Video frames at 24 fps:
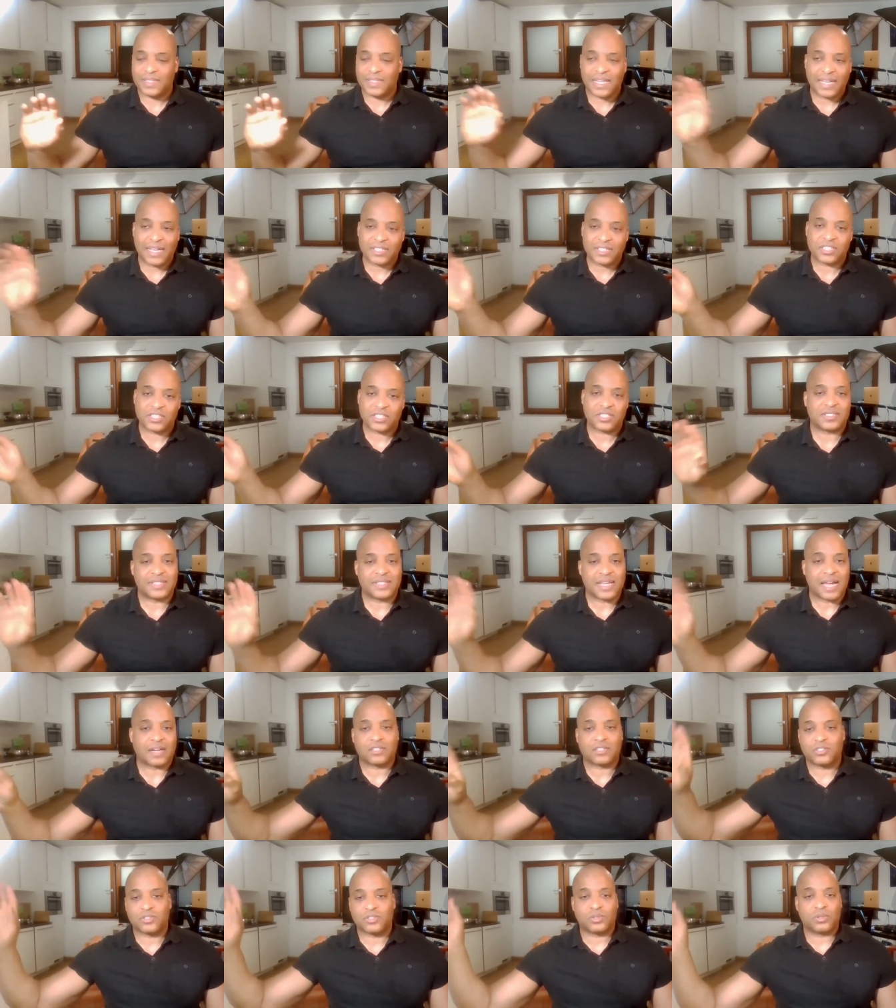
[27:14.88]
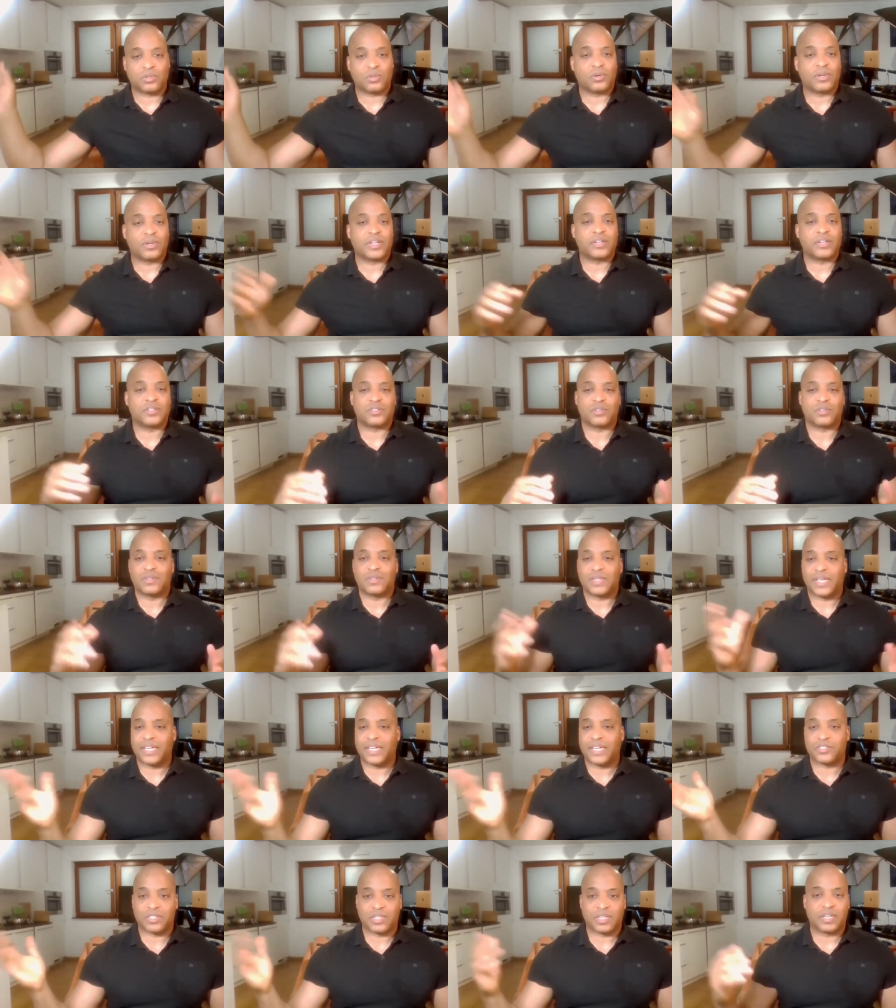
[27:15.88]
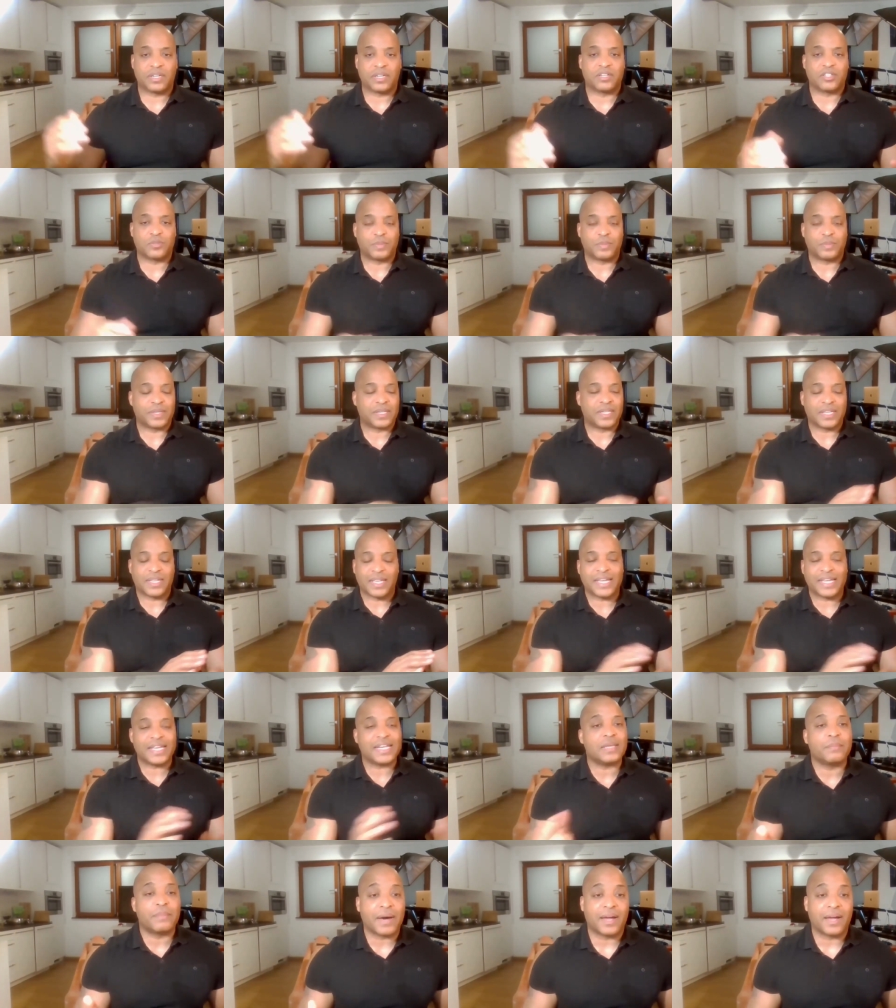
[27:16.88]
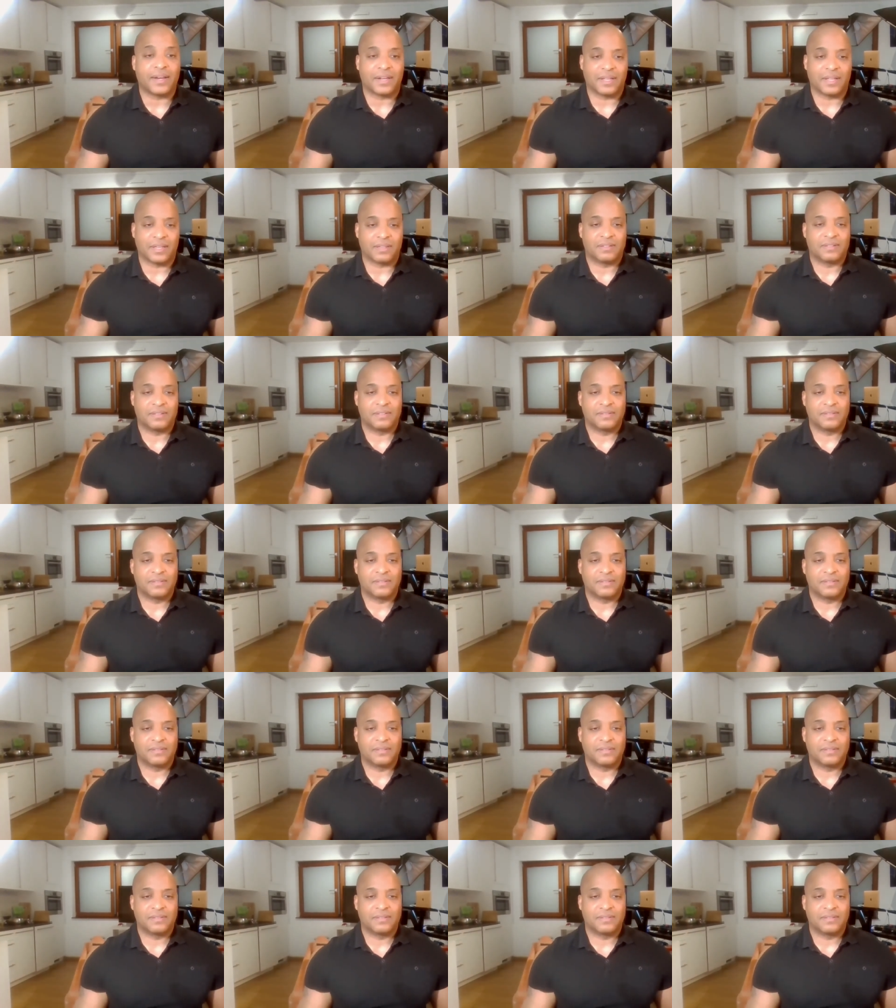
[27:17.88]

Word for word: not just doctors, lawyers, or engineers, but anybody.